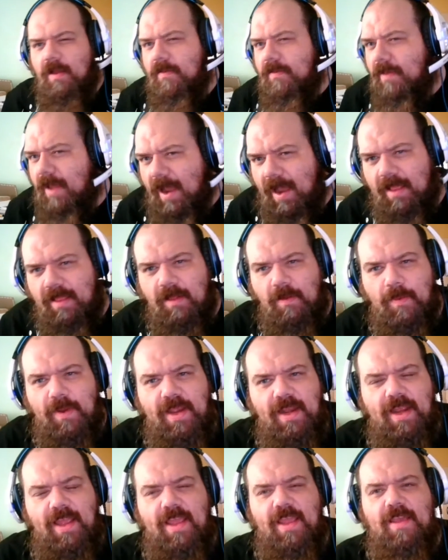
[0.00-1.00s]

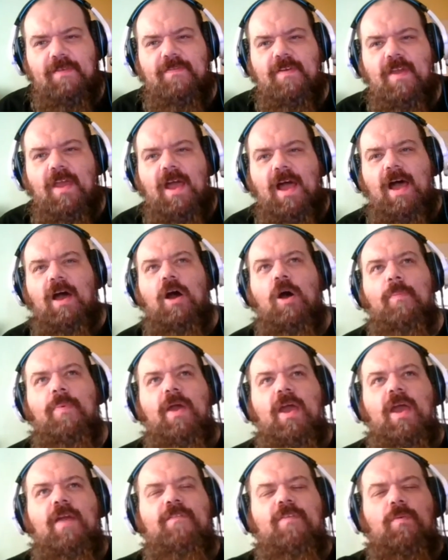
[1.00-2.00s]
Halloween Eve. I
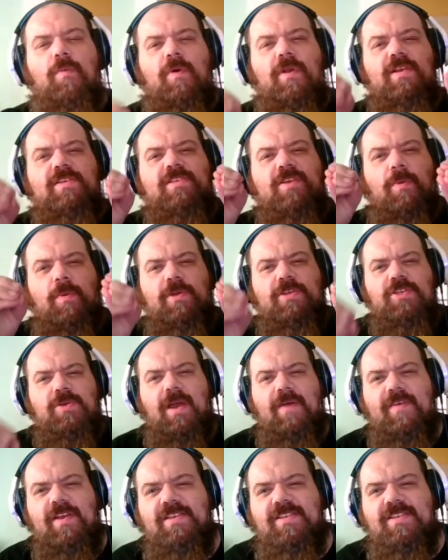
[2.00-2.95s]
hope everyone is going to have a